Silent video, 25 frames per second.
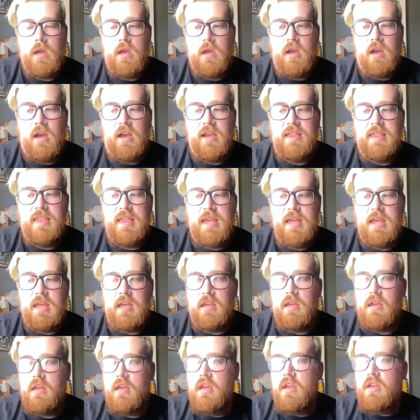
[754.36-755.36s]
I think,
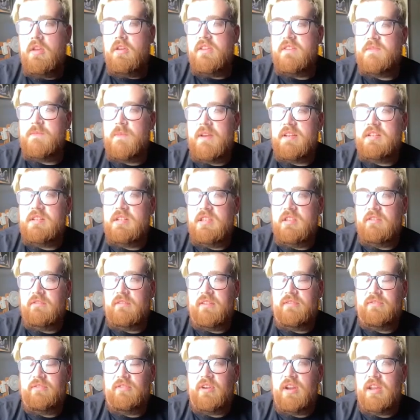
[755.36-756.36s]
especially the
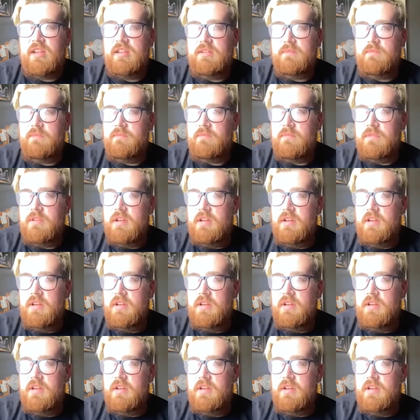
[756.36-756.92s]
referendum.